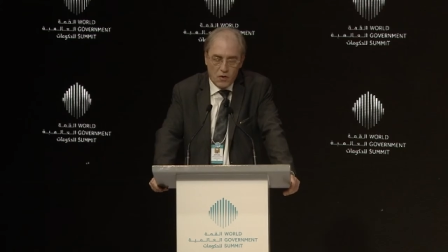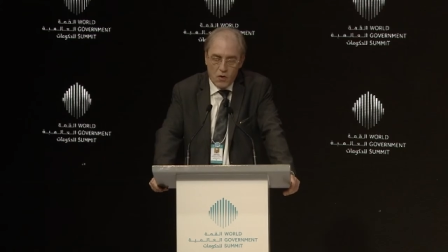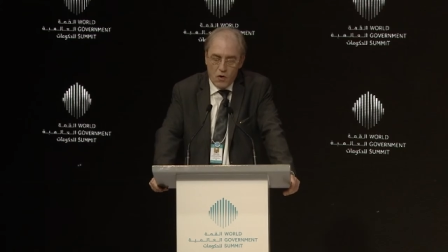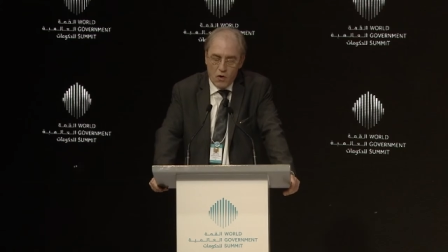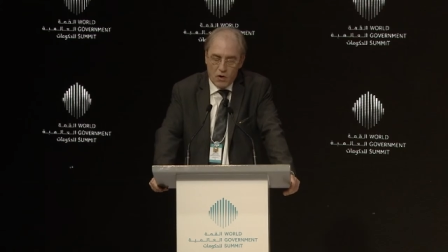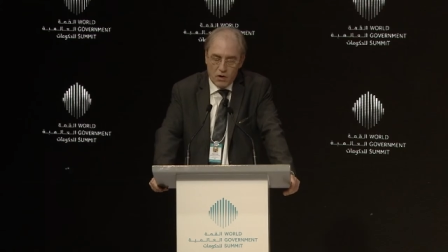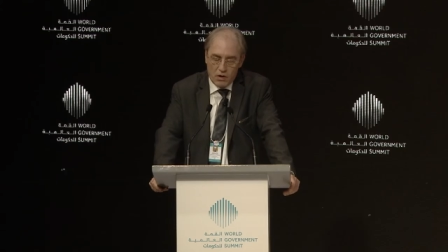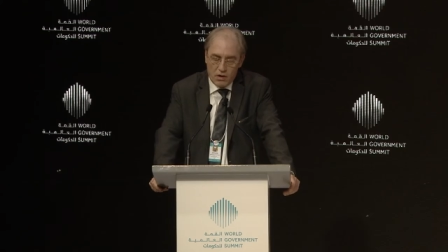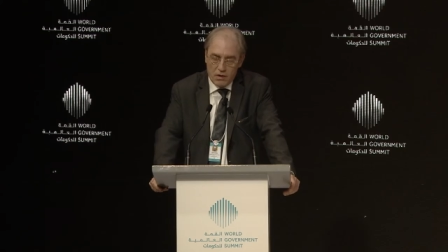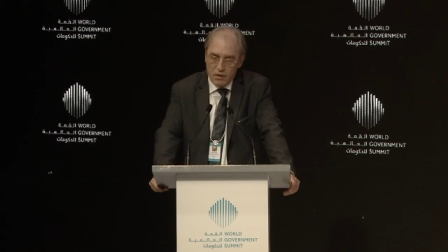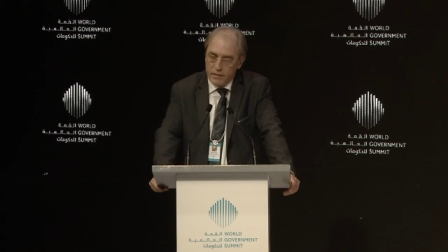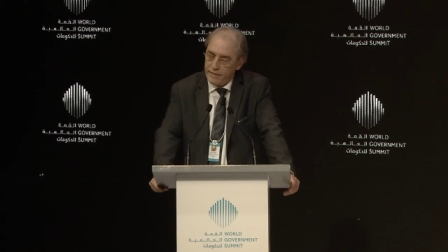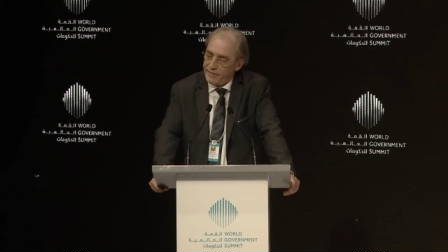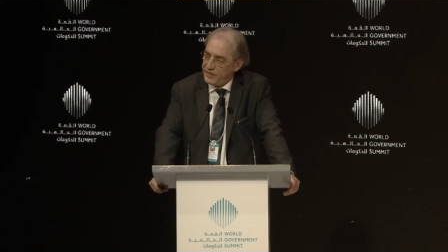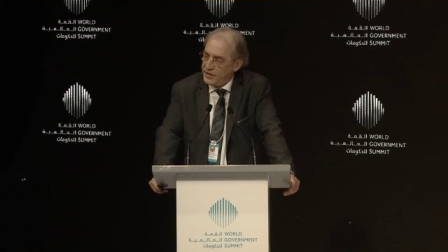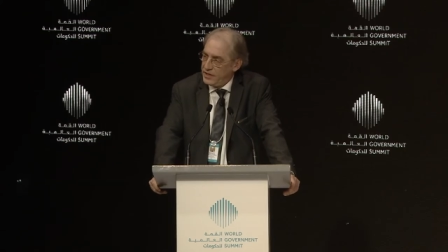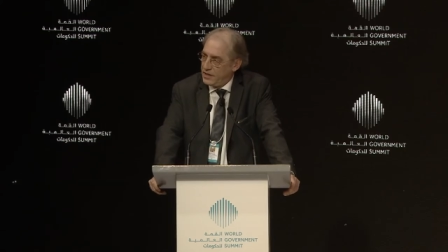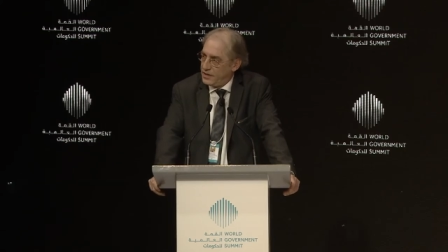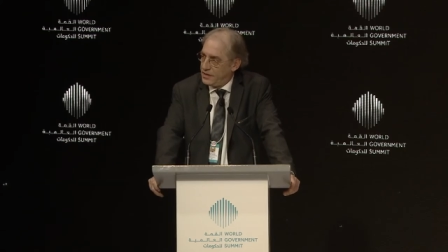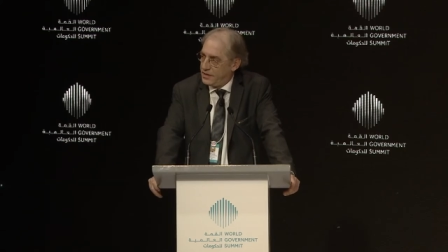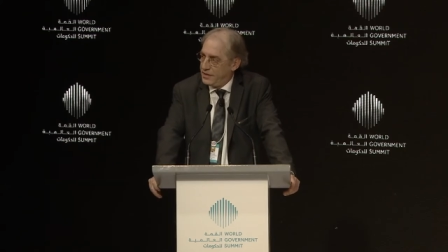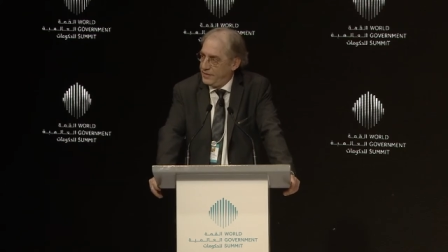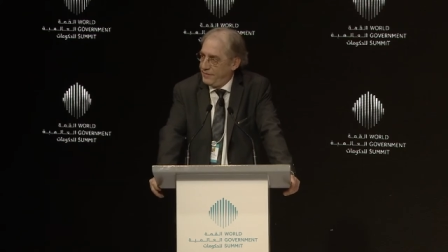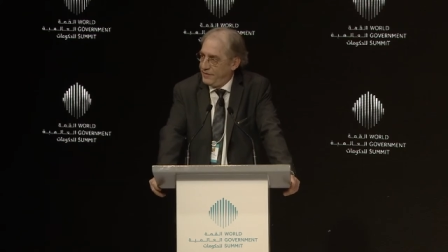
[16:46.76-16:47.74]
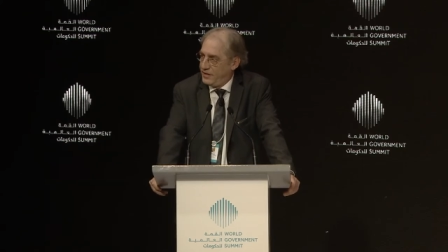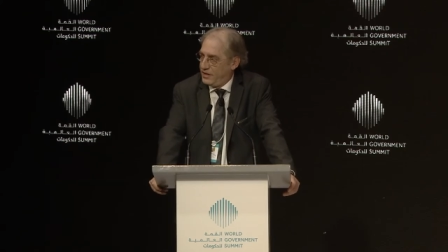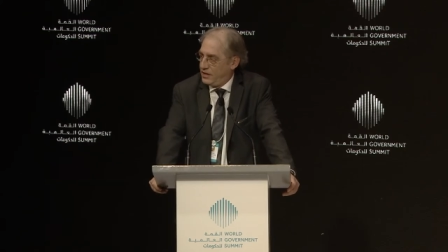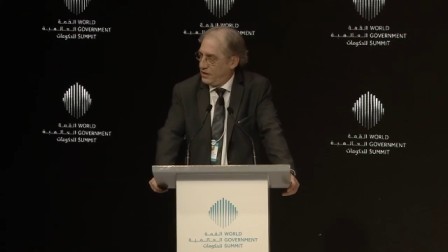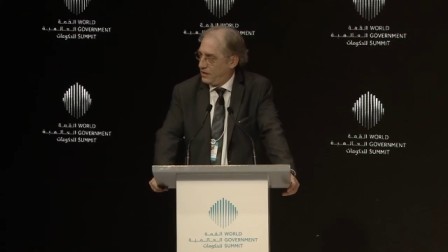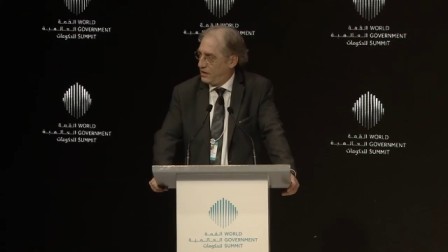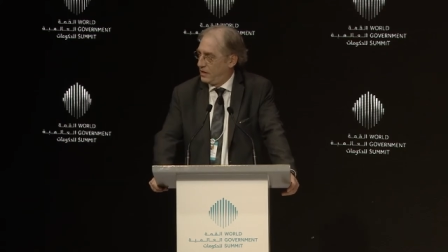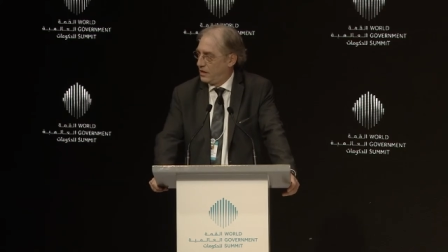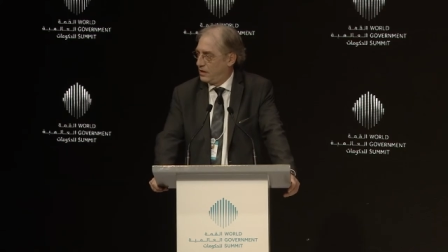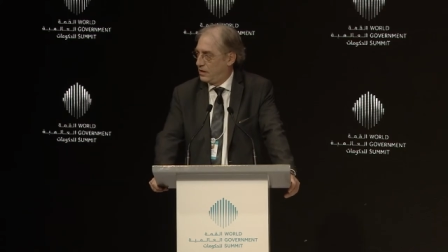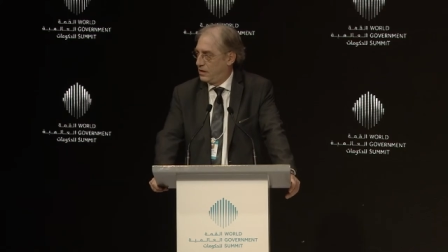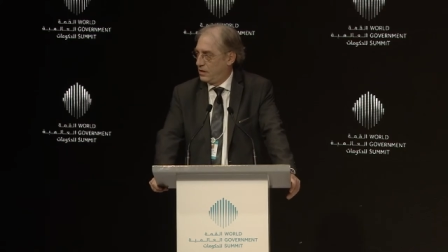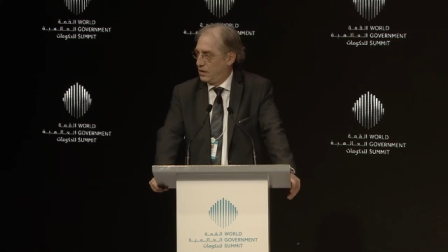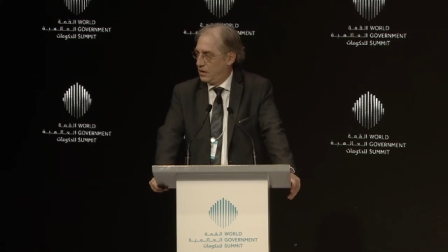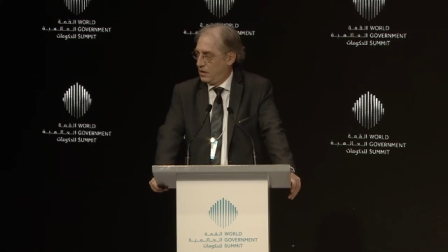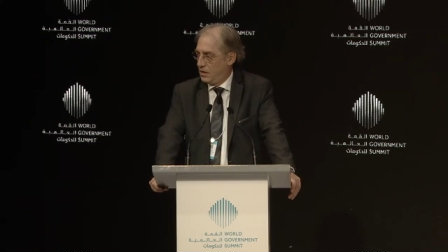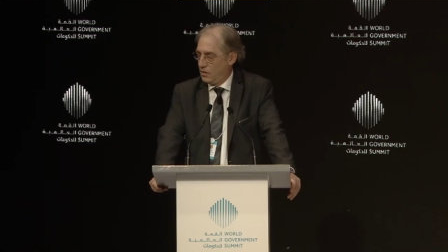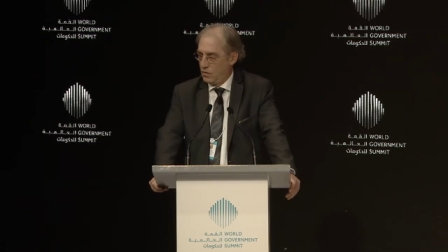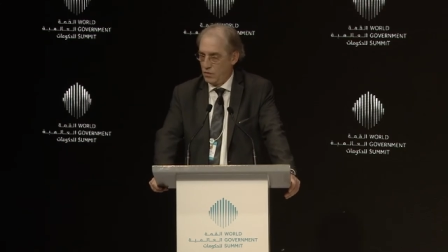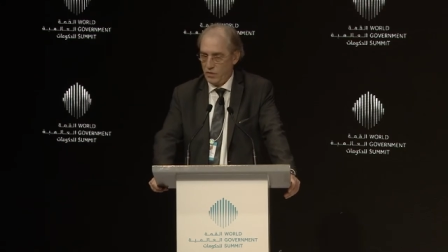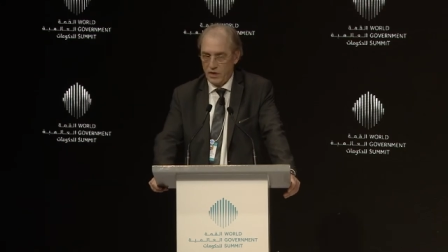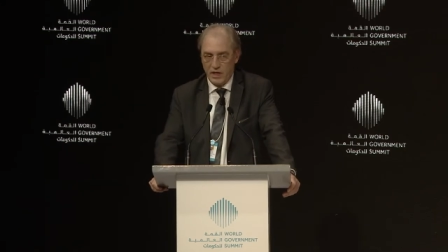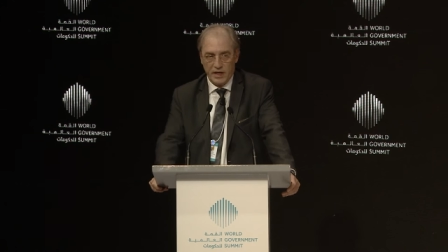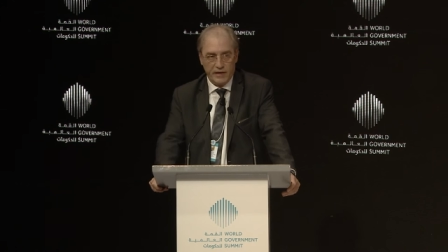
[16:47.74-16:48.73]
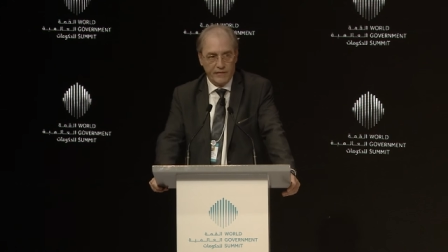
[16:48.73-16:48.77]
core of the activity that we